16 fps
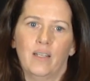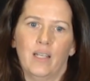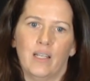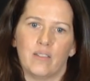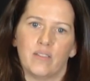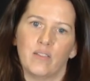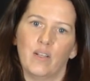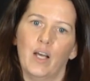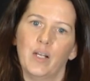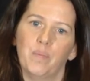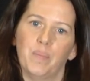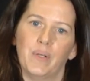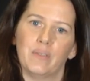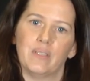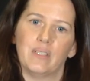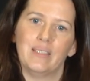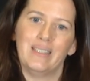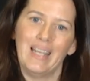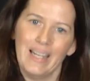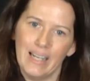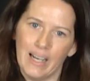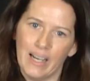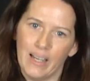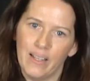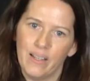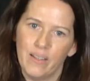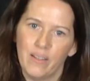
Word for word: it's not about the data,